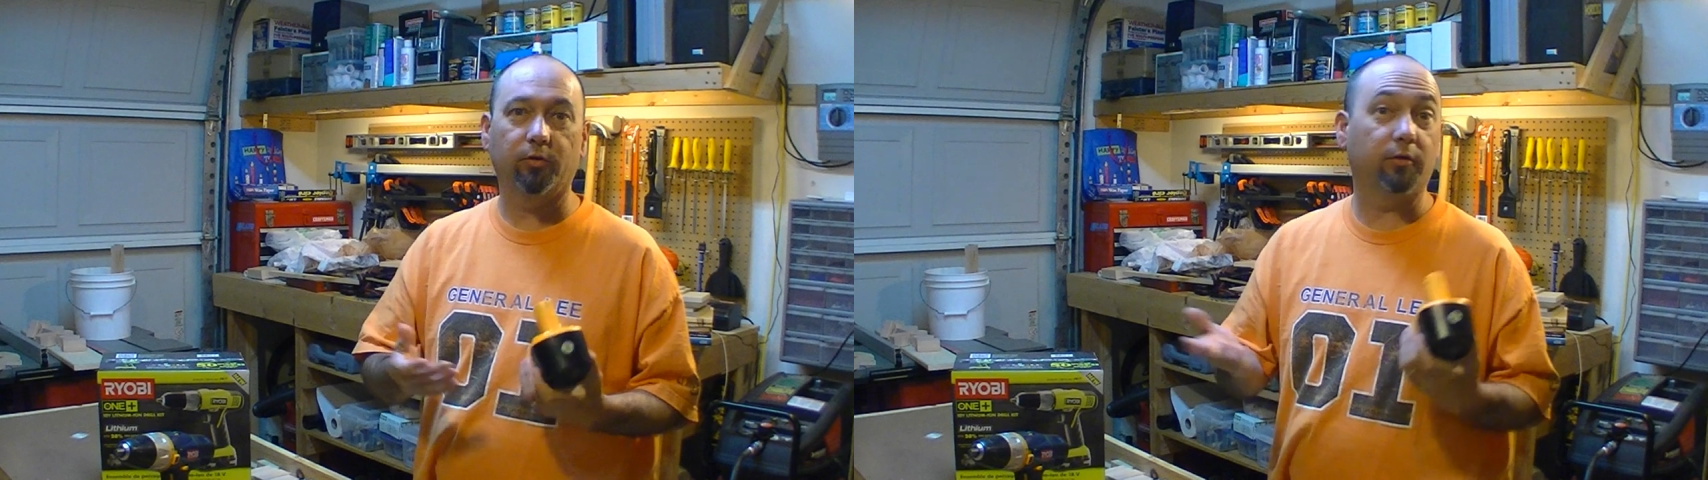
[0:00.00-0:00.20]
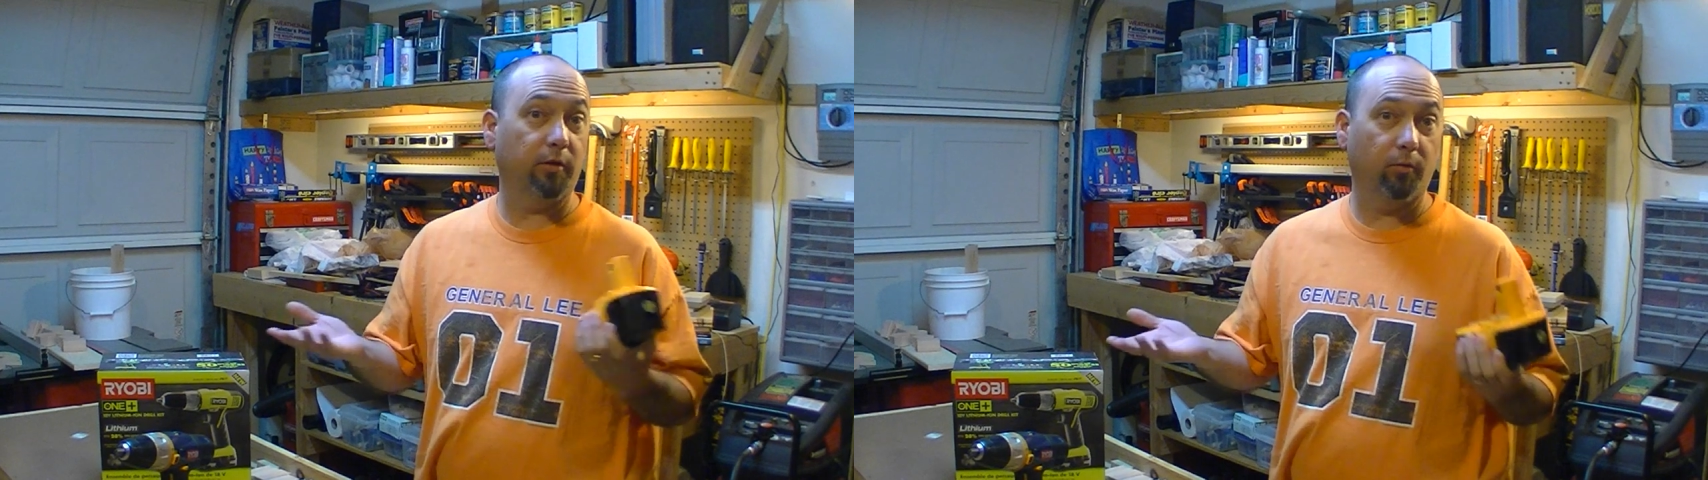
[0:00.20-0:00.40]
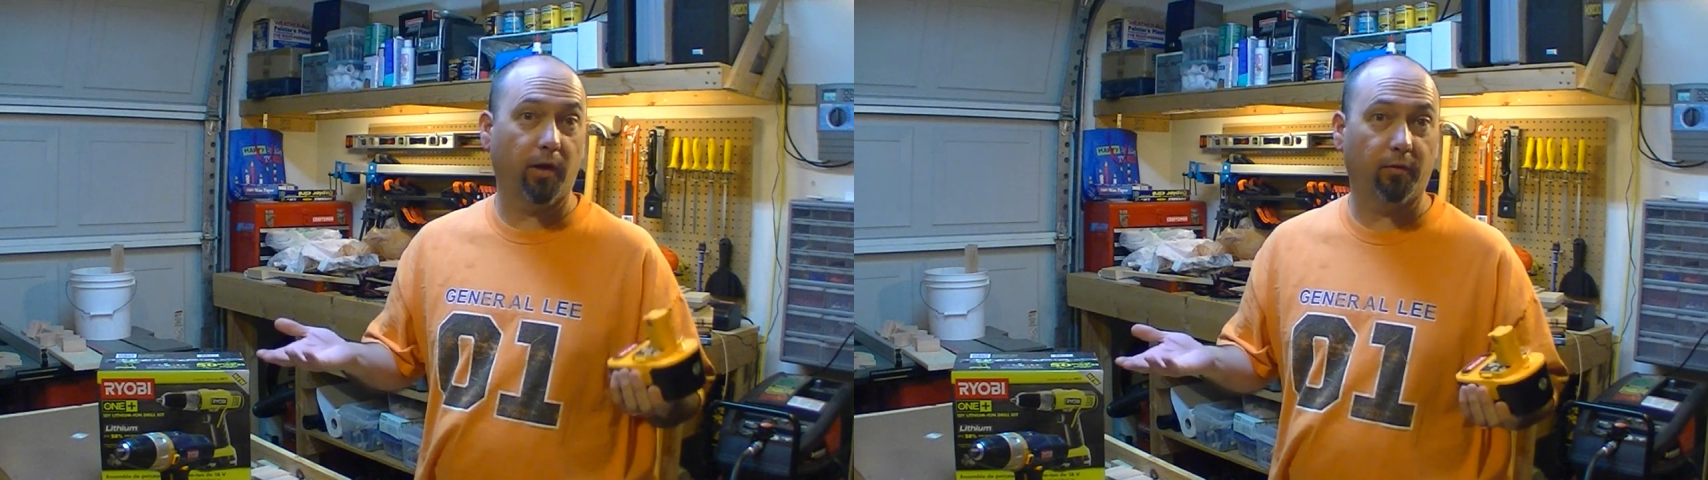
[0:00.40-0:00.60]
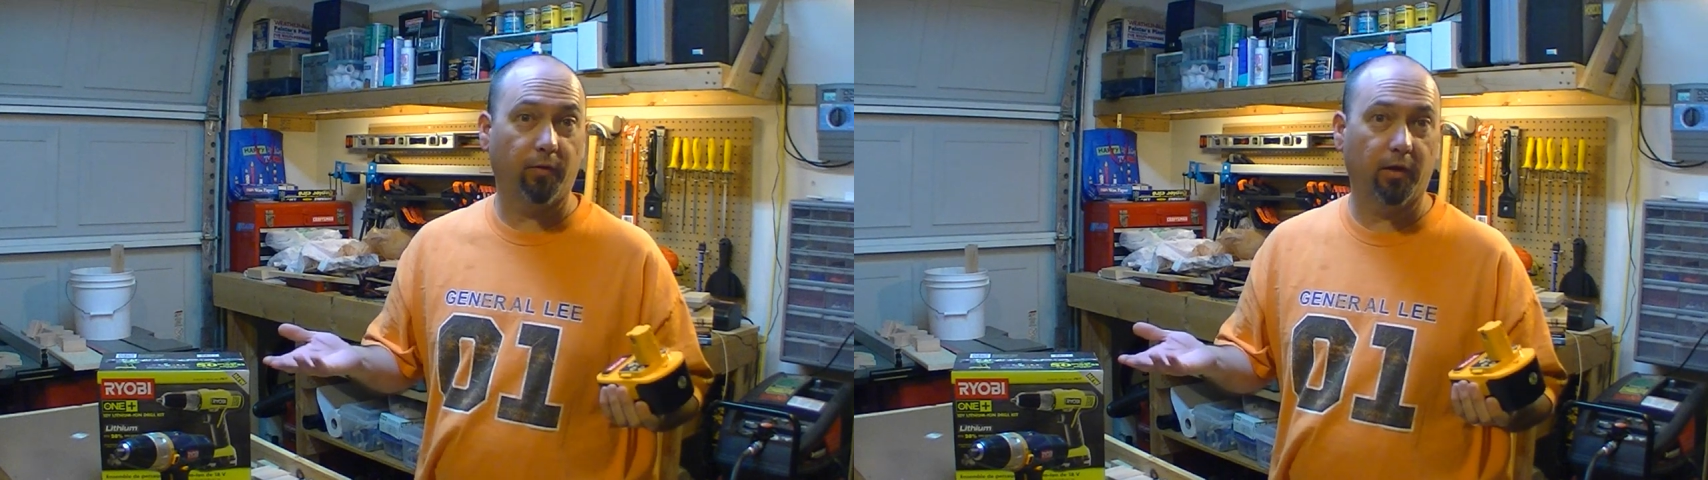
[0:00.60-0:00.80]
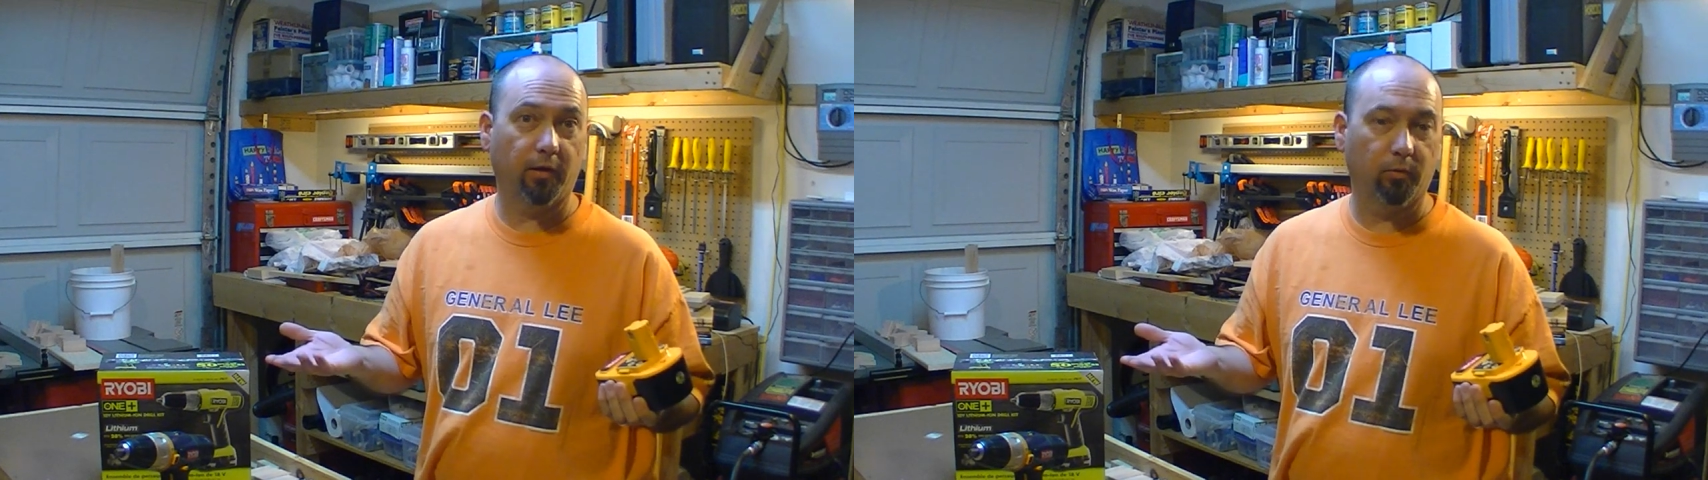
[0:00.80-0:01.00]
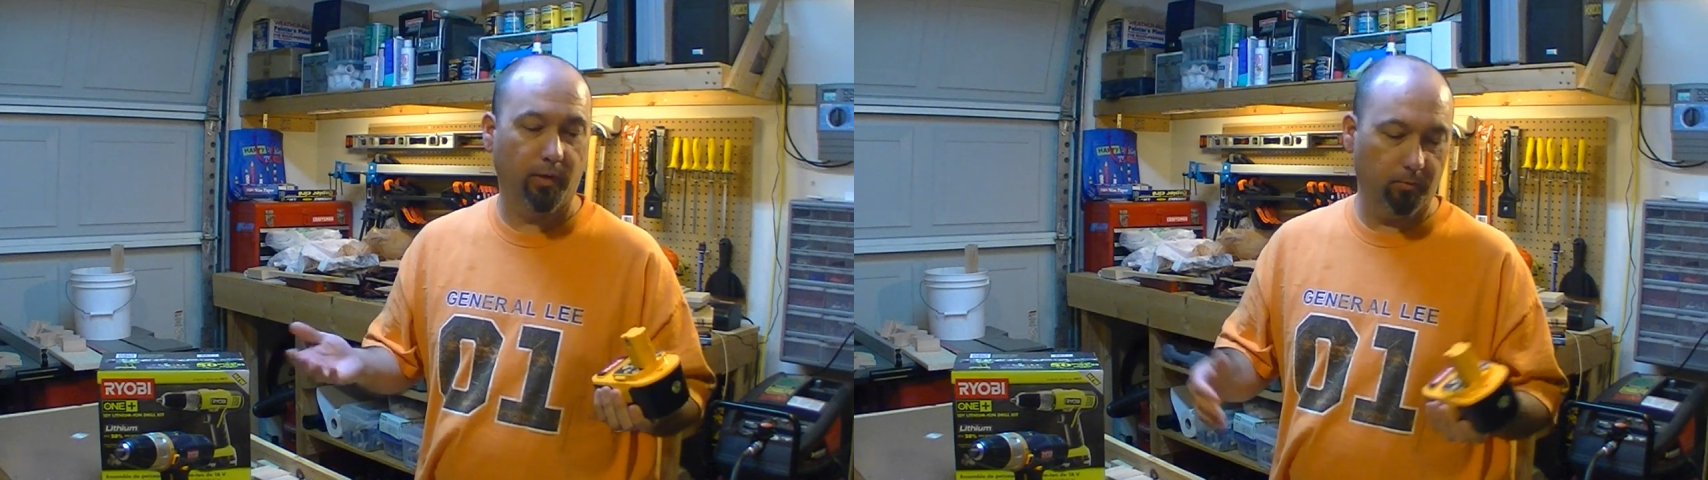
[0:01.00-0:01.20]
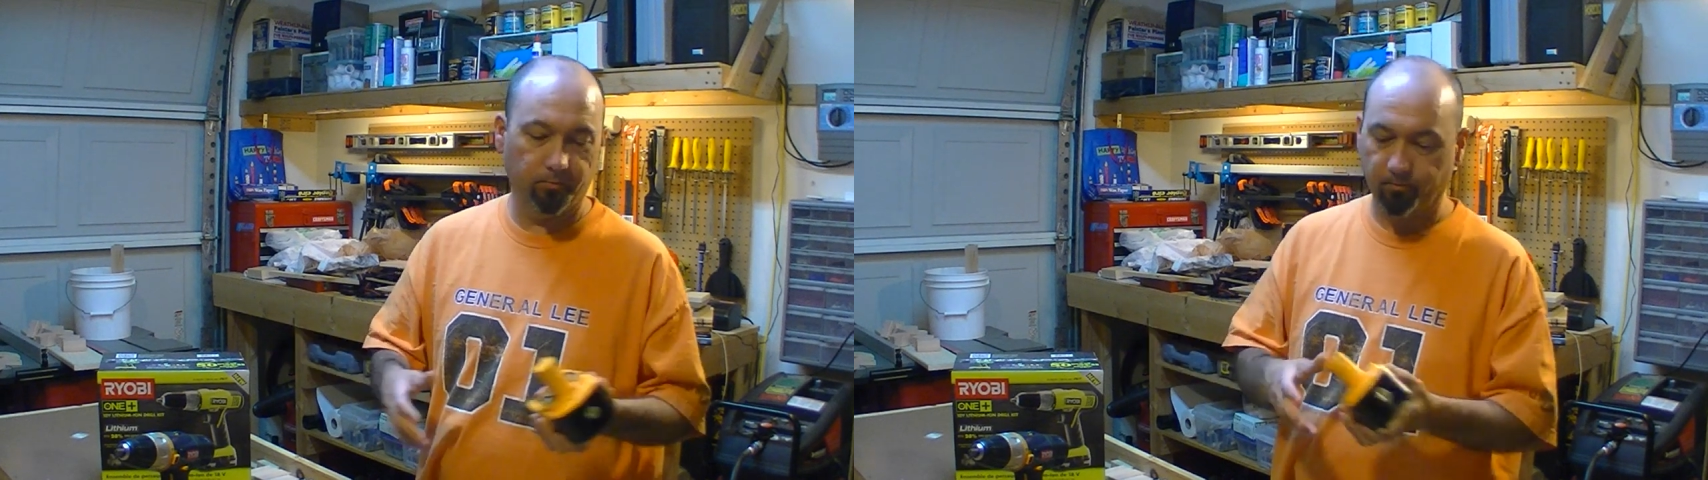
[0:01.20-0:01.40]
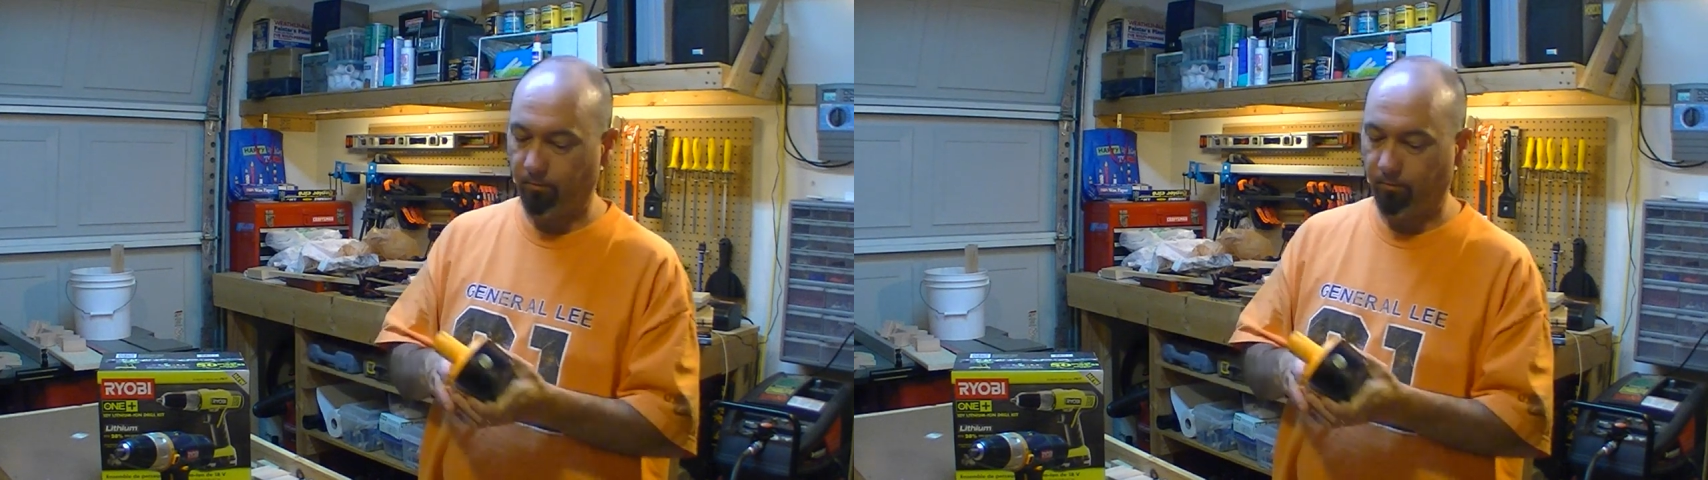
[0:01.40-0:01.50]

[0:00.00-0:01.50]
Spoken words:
and see what I find on the web.